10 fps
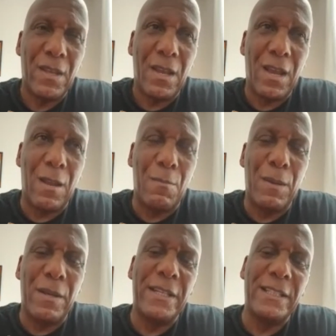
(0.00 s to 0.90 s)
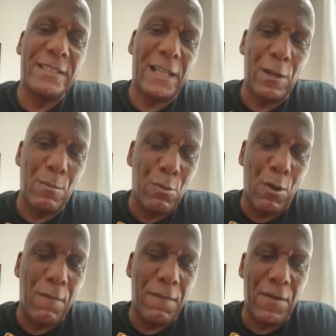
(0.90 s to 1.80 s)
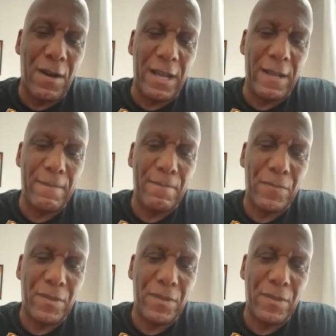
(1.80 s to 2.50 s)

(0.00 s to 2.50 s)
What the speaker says: And I remember in his second pro fight, I